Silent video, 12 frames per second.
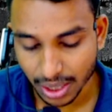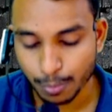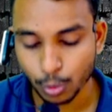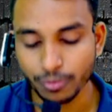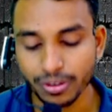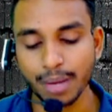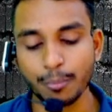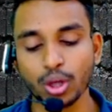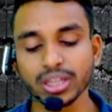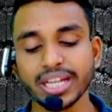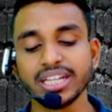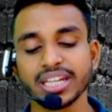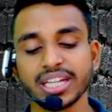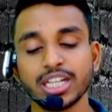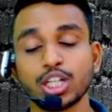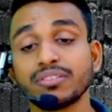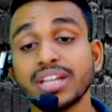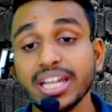improving upon the
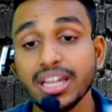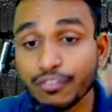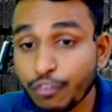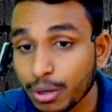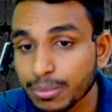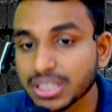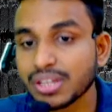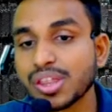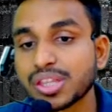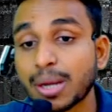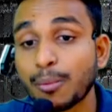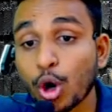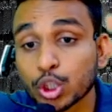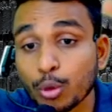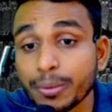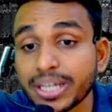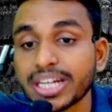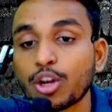integrity of the information system,
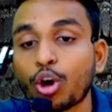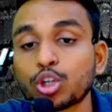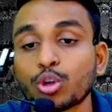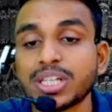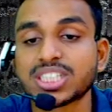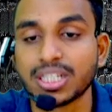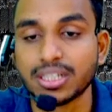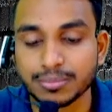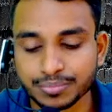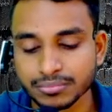automation.